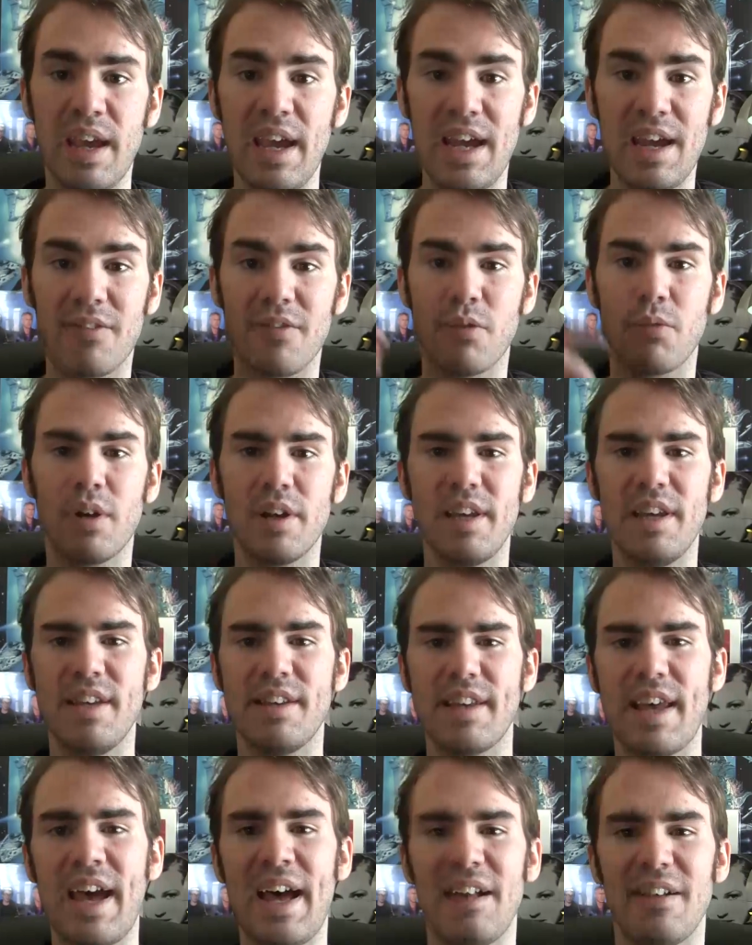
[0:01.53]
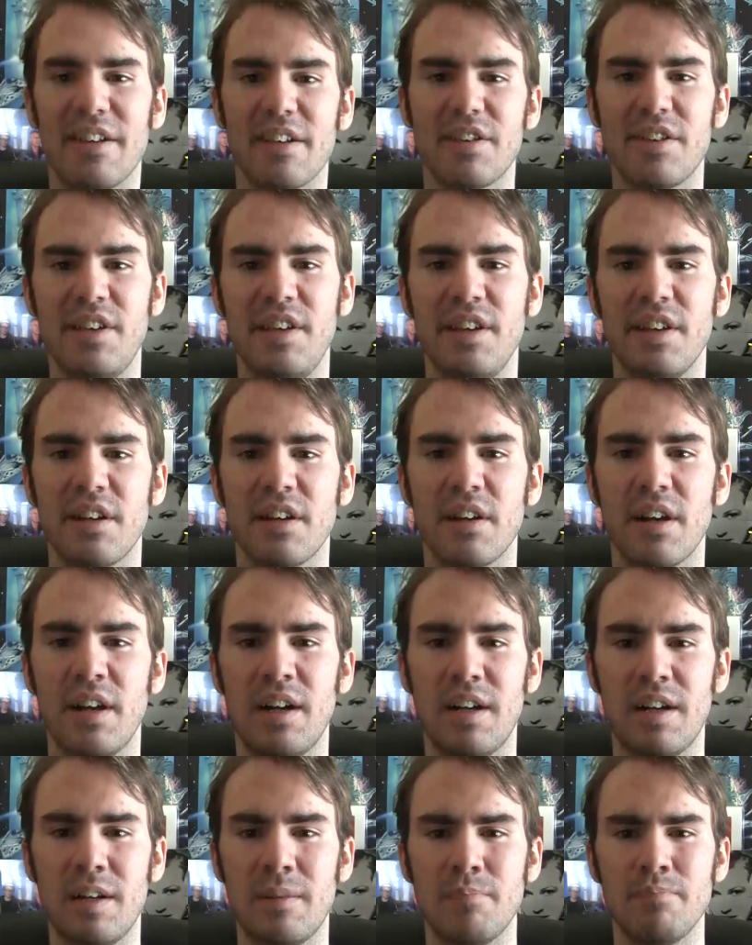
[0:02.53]
Hey everyone, it's Alex here.
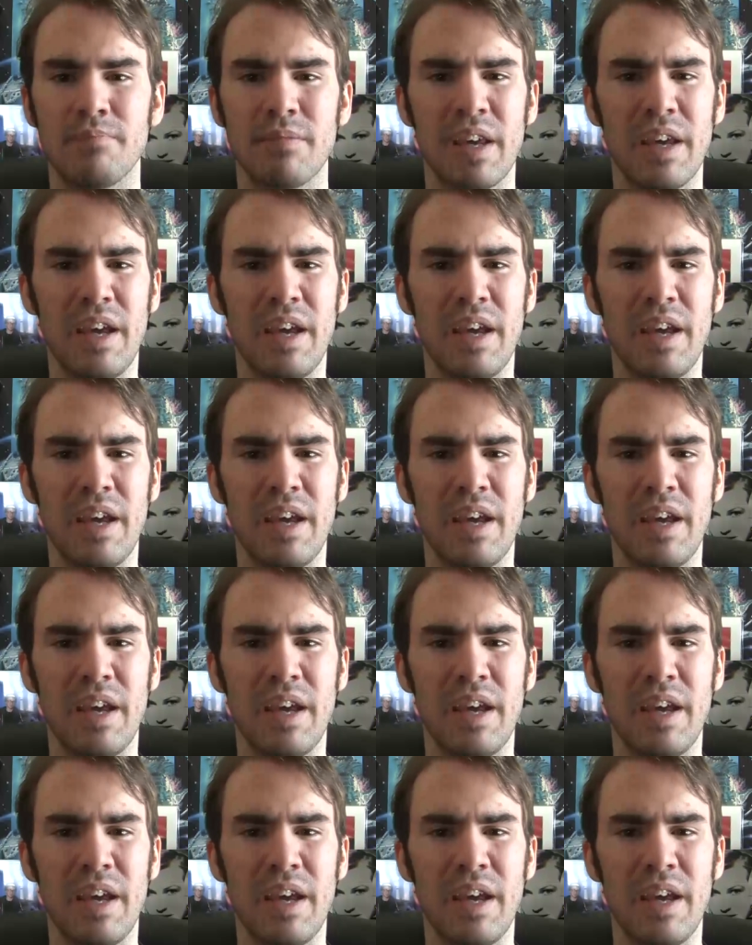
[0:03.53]
I